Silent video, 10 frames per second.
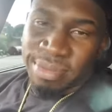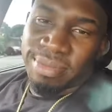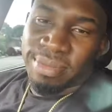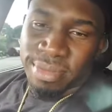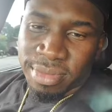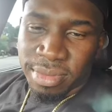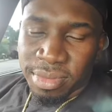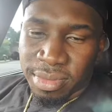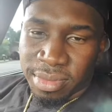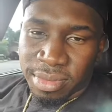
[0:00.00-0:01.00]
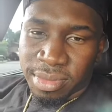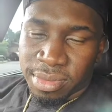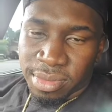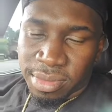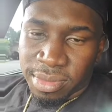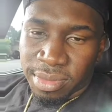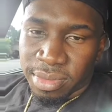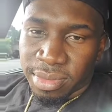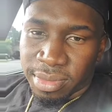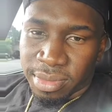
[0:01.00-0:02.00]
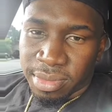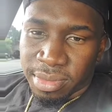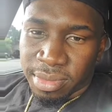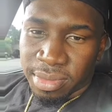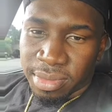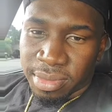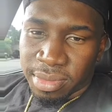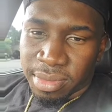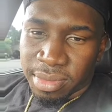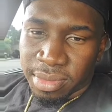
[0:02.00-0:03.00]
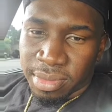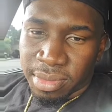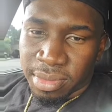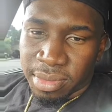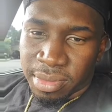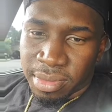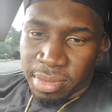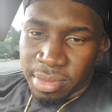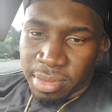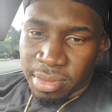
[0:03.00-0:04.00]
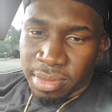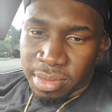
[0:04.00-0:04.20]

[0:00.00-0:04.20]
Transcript: (silence)